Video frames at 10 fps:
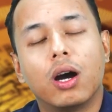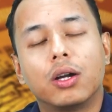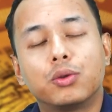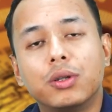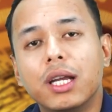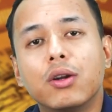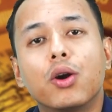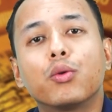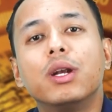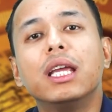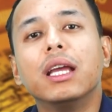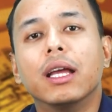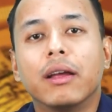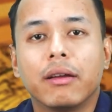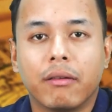Today, not only
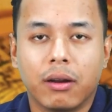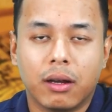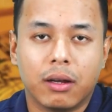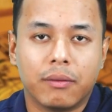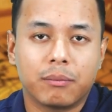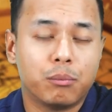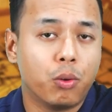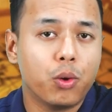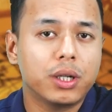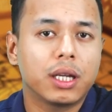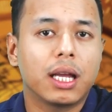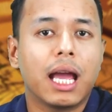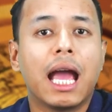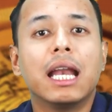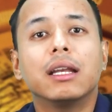boat
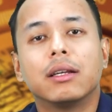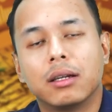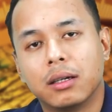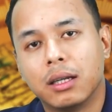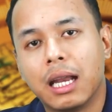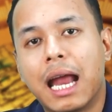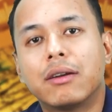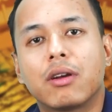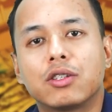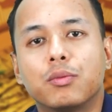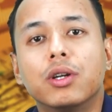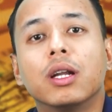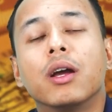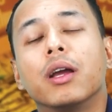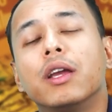and land transport,
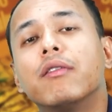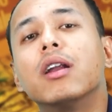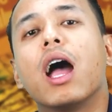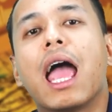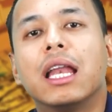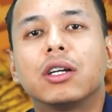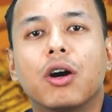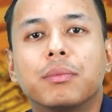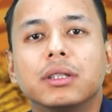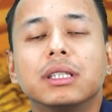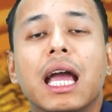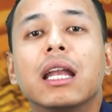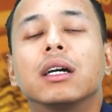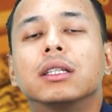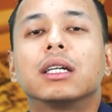even helicopters and
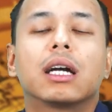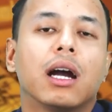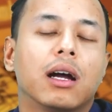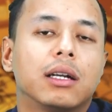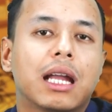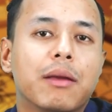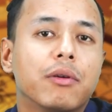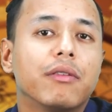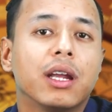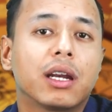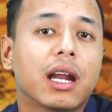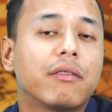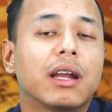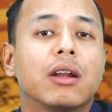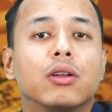other type of
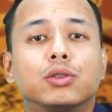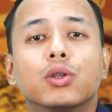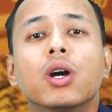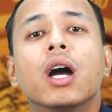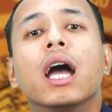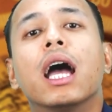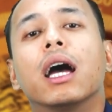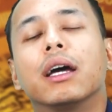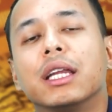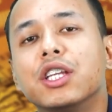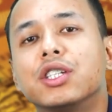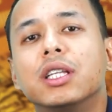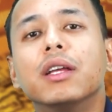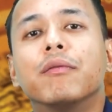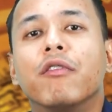aircraft can also reach
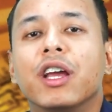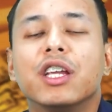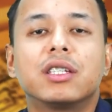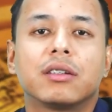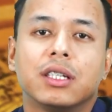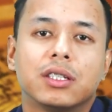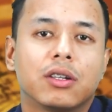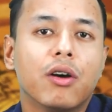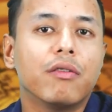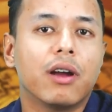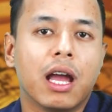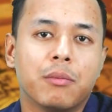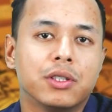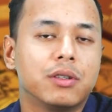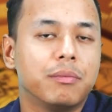the various region of
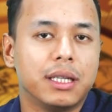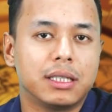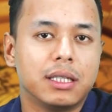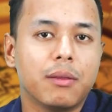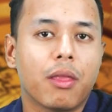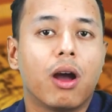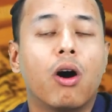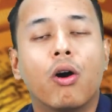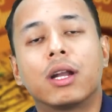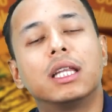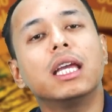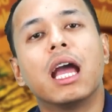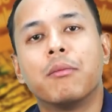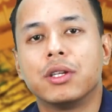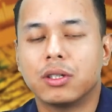Amazon basin or the
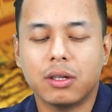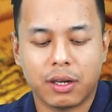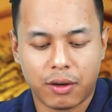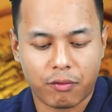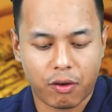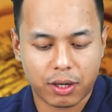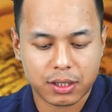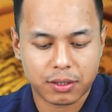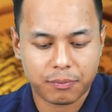Amazon rainforest.